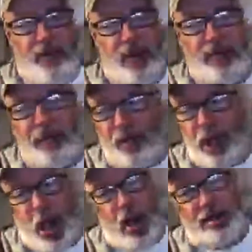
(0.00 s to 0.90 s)
back and
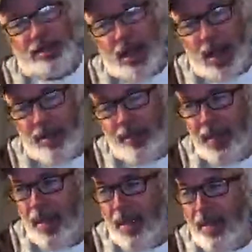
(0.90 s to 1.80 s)
forth for a long
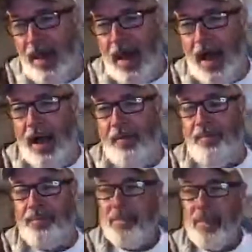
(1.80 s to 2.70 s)
time.
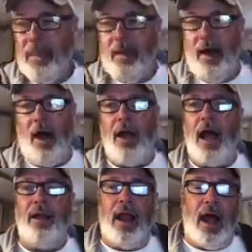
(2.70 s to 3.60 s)

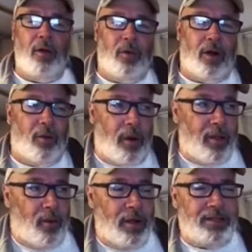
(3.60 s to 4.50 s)
Ariane and I were
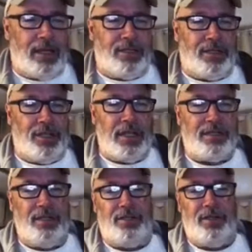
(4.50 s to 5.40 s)
one of the ones that
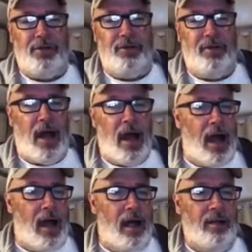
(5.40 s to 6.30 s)
suggested to
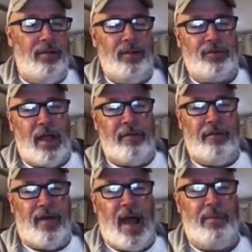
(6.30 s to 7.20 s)

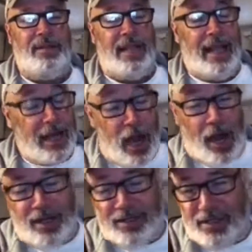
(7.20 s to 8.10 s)
Driving and Vibin' to get an
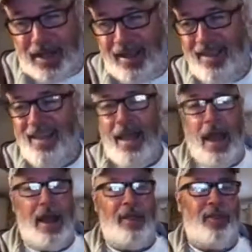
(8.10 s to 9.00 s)
Argosy,
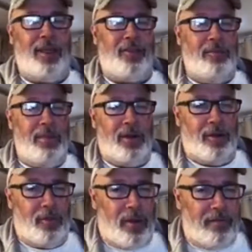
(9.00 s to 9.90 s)
and I think in the middle
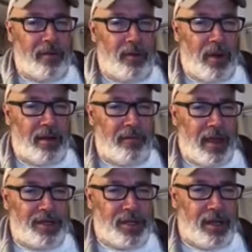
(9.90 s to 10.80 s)
of the
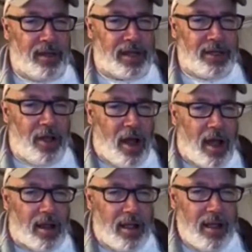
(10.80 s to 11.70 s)
renovation, Lucky
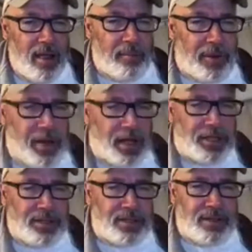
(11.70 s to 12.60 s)
Dog
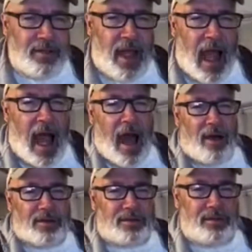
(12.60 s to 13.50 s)
Productions is in the
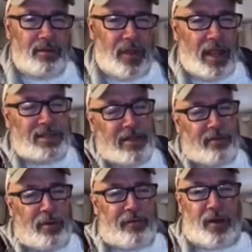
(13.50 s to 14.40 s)
house. Thanks
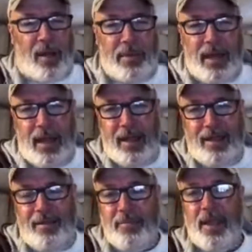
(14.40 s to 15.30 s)
everyone for coming in.